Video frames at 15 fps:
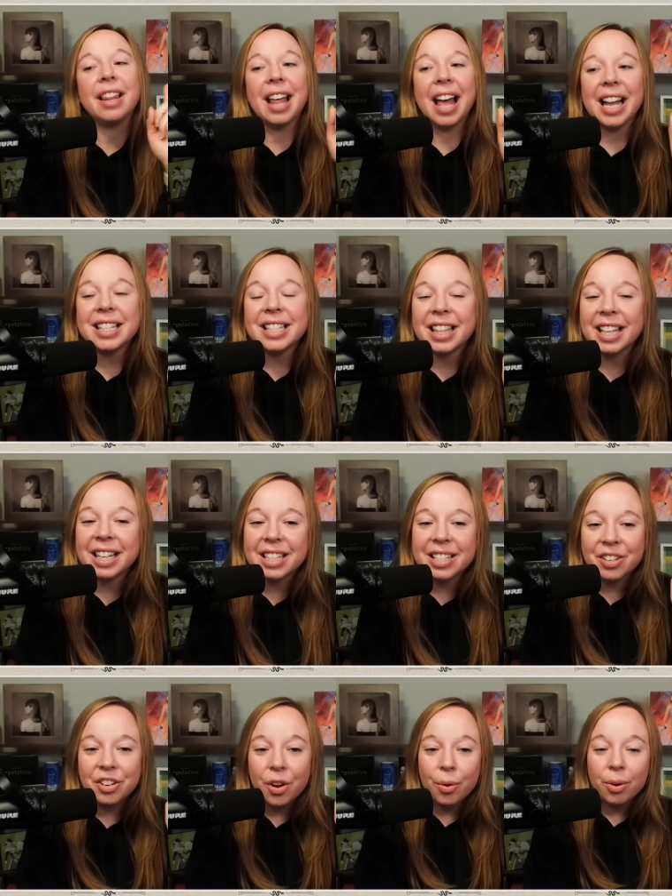last thing to
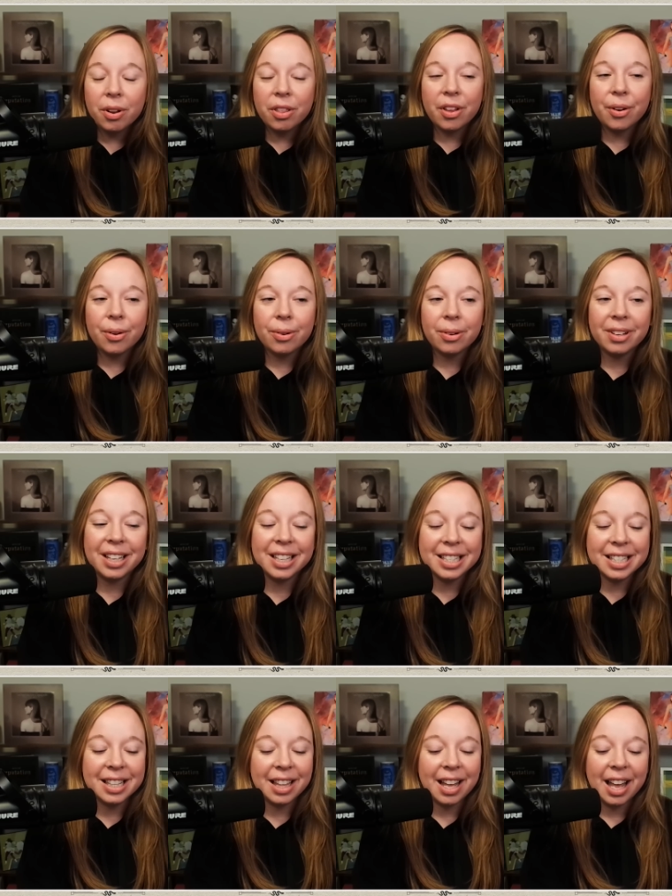note, though,
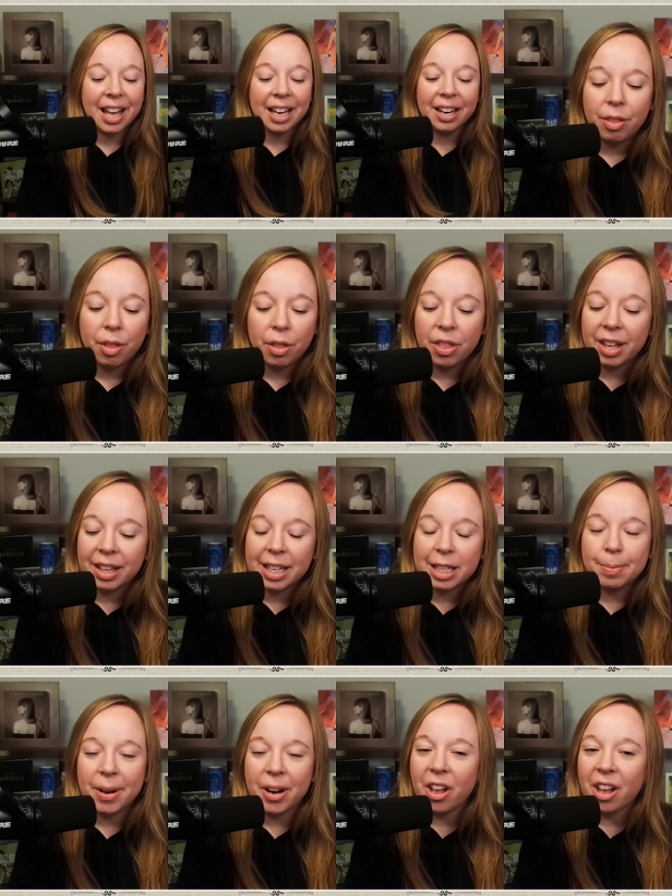is that the thing that's
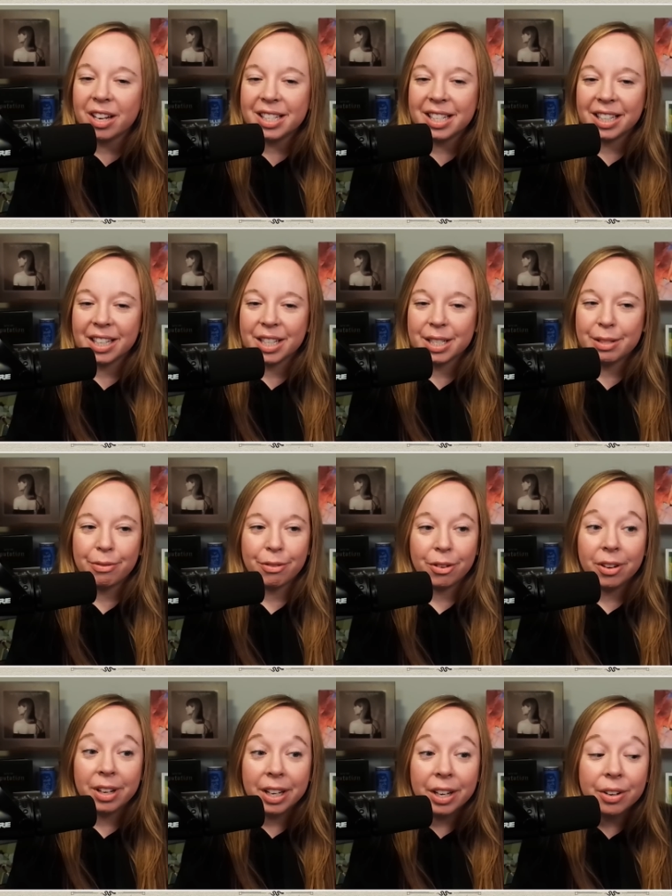been haunting us for
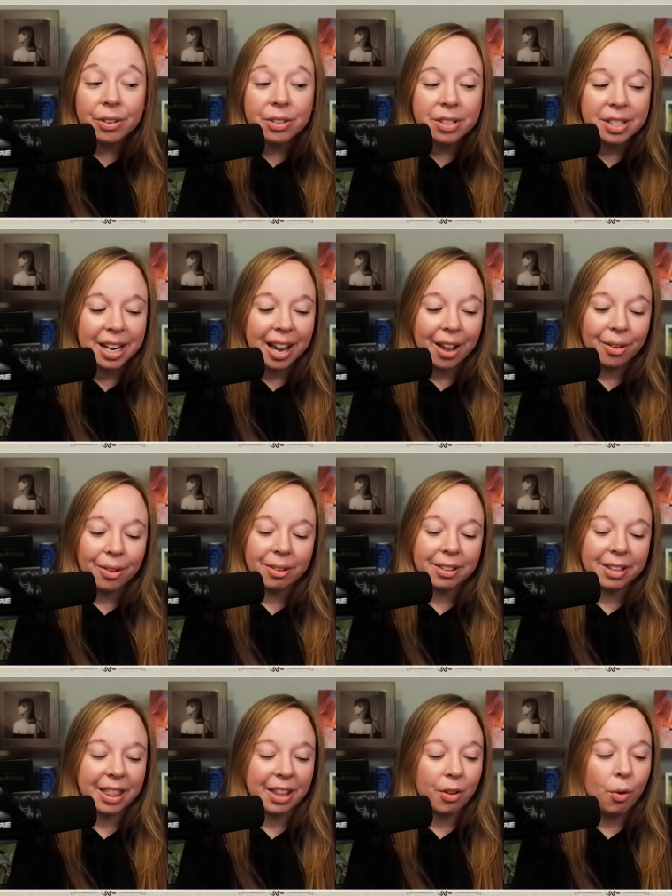years now,
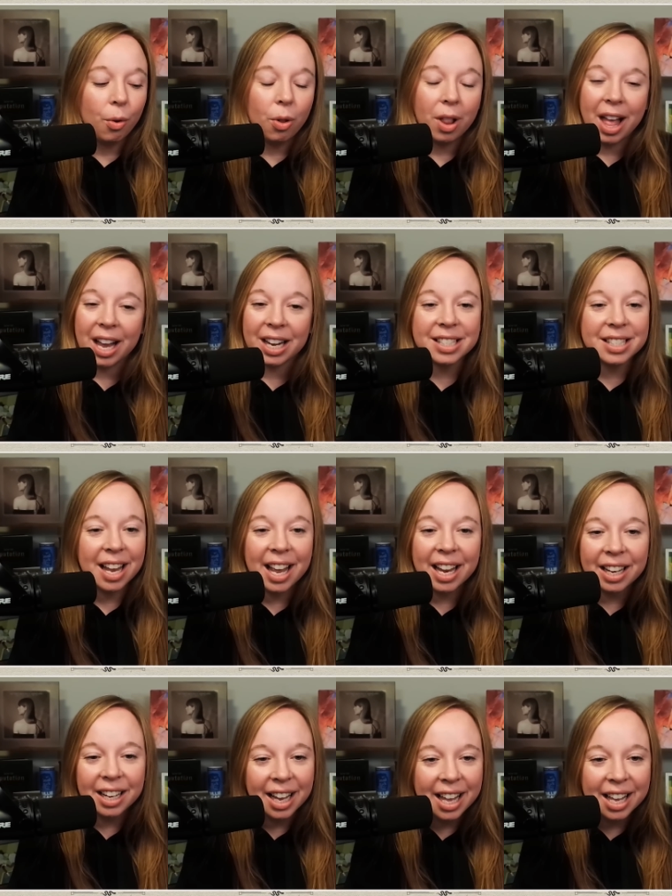the whole
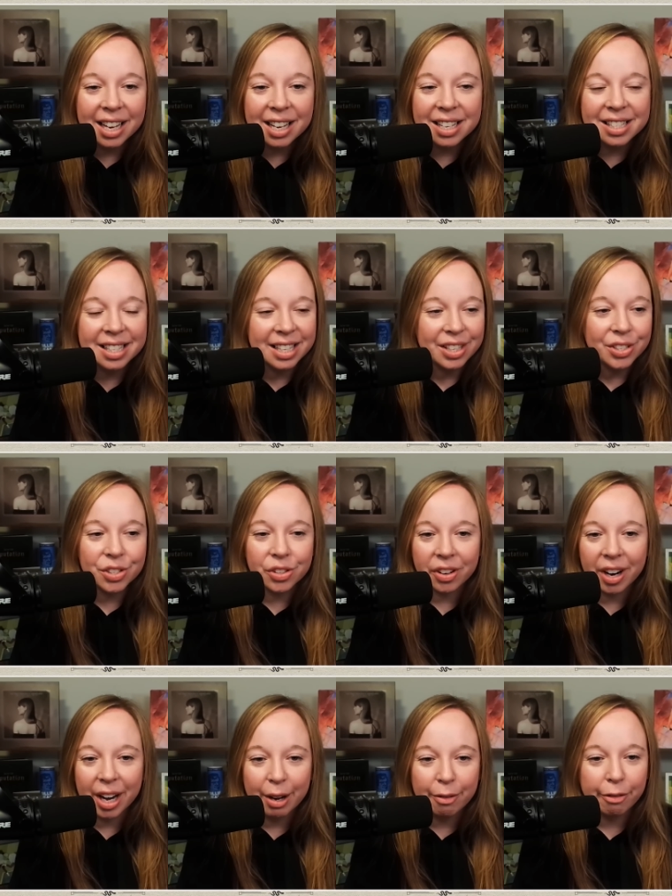Exile Ends Easter
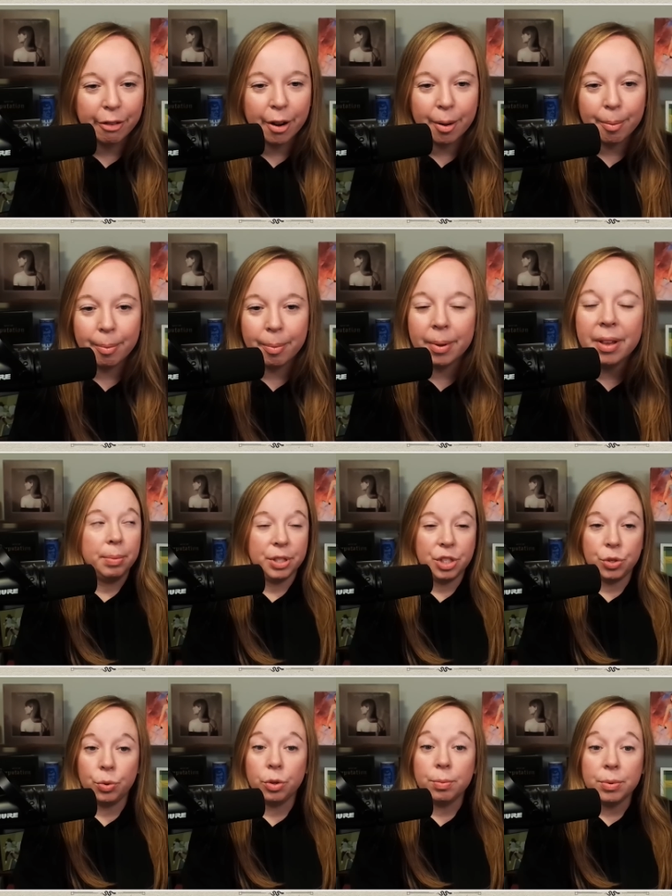egg from
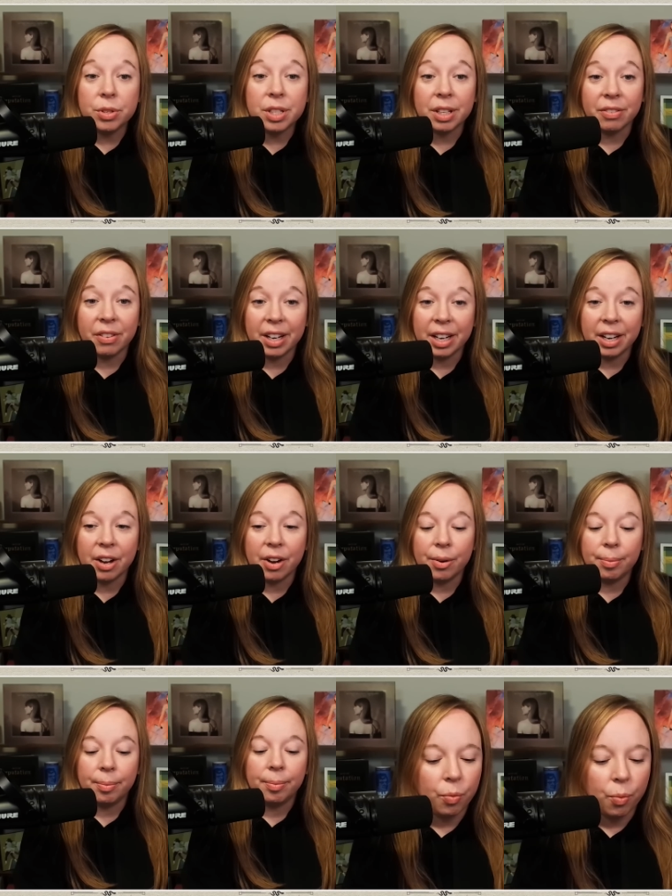Bejeweled music
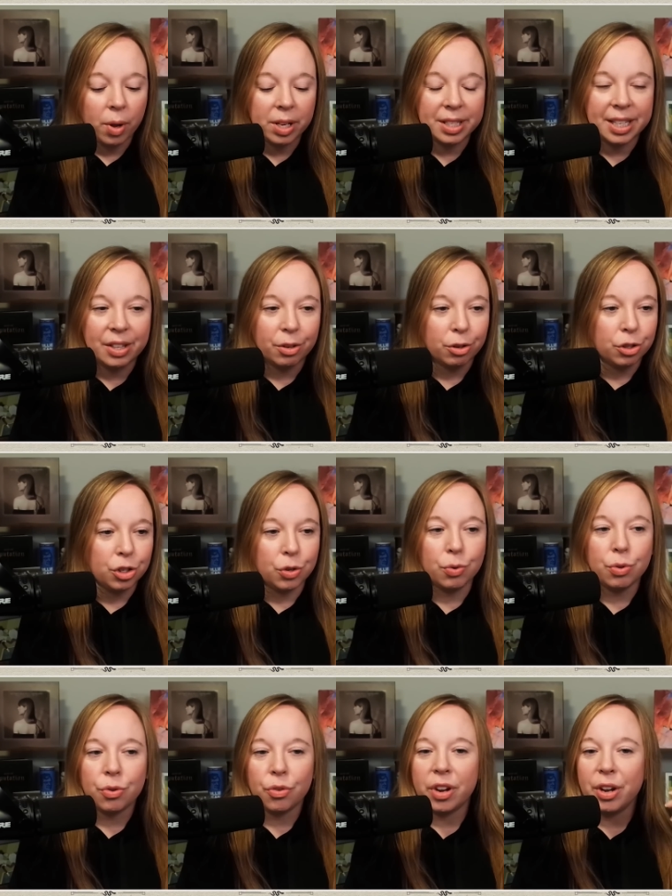video was either
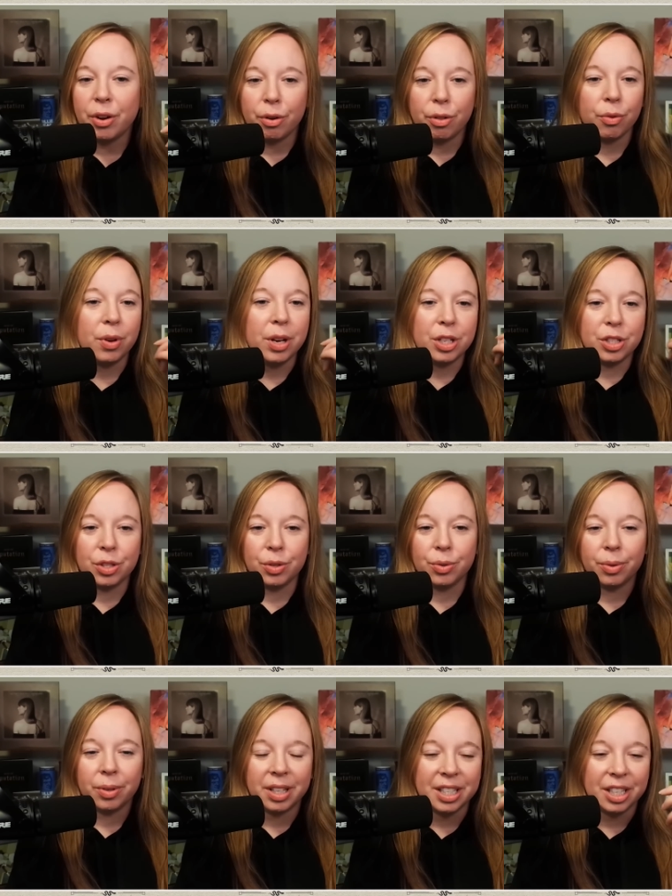2-3 or
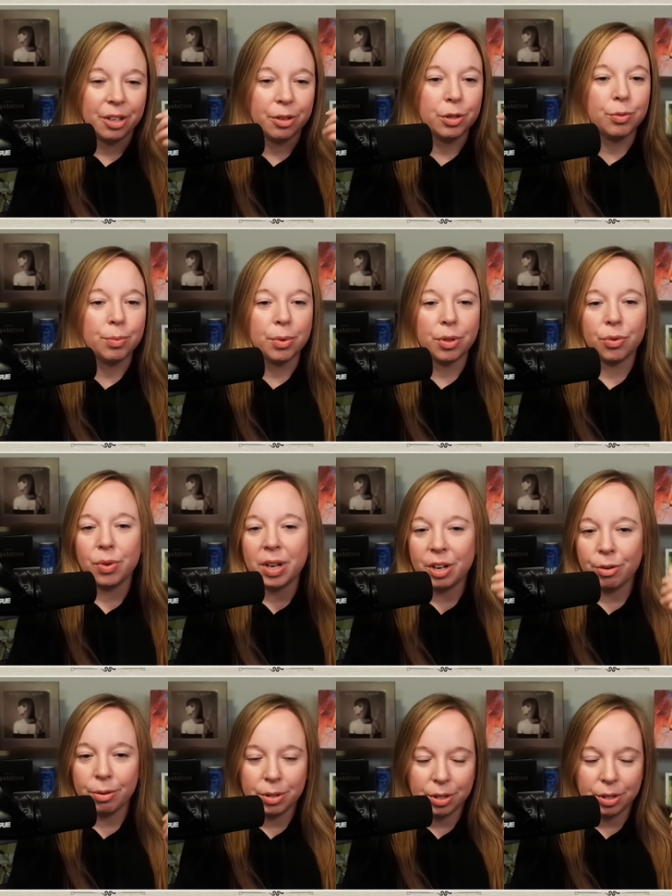3-2, because it goes from a 3 to a